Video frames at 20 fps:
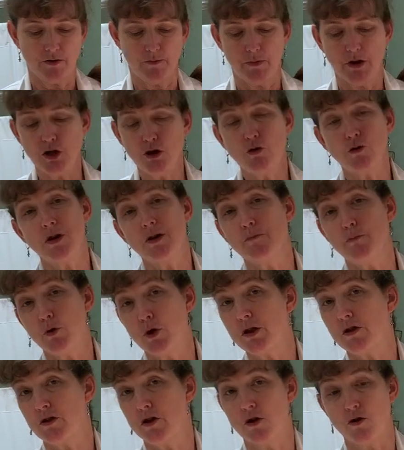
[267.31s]
But you can
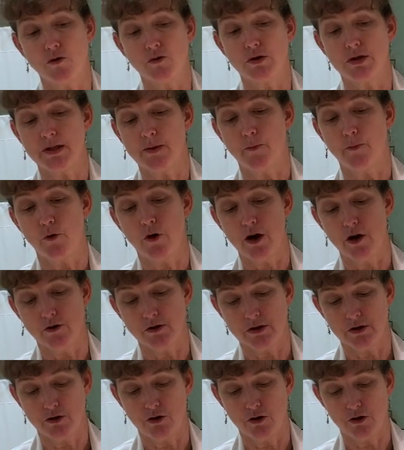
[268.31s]
put those somewhere else
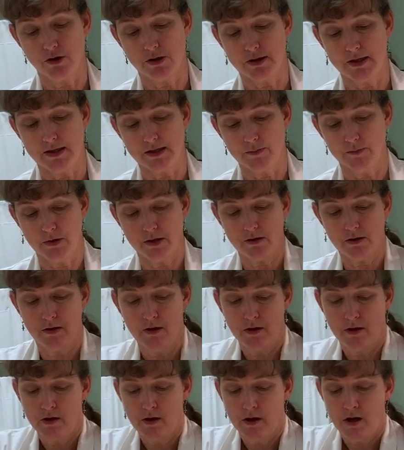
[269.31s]
in your assessment.
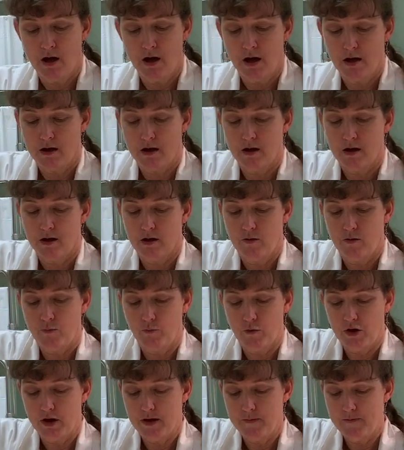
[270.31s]
We're
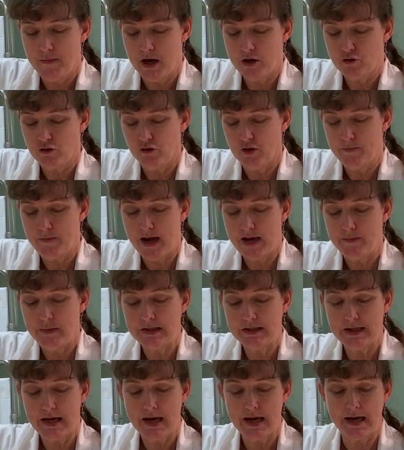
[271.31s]
gonna measure the baby's
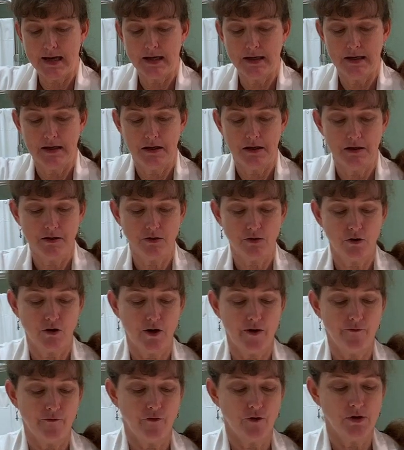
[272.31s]
head
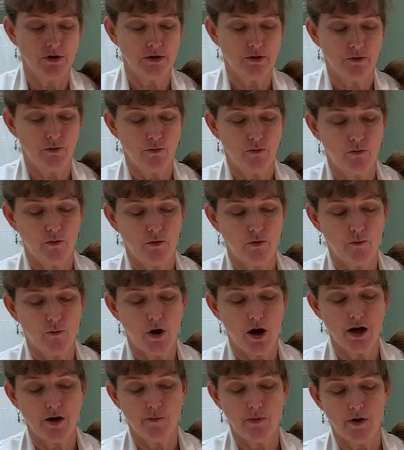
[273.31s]
circumference,
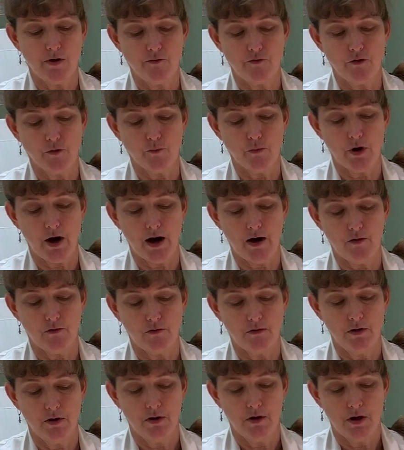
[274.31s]
right above the brow.
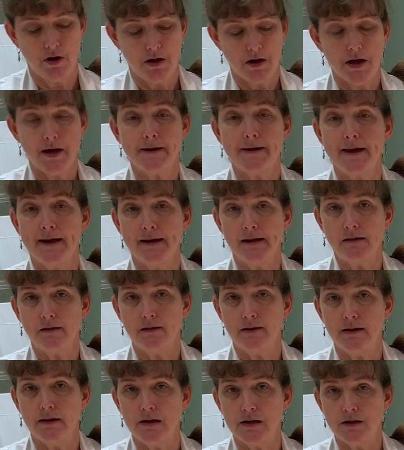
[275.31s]
Again,
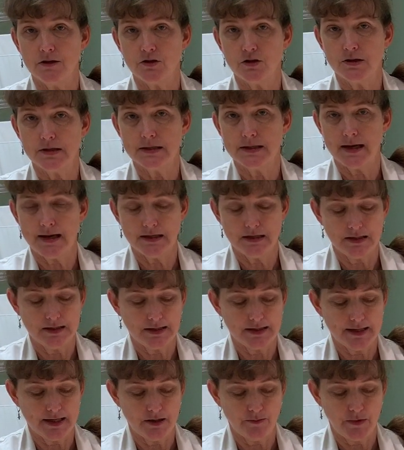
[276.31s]
in inches and in
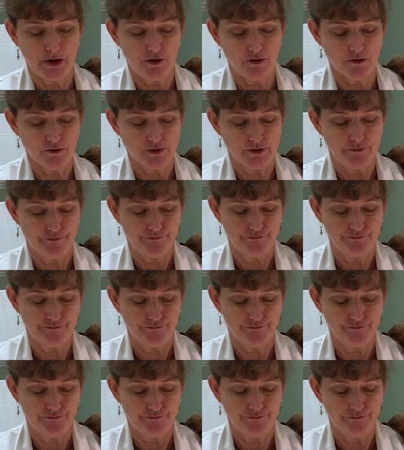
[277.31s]
centimeters.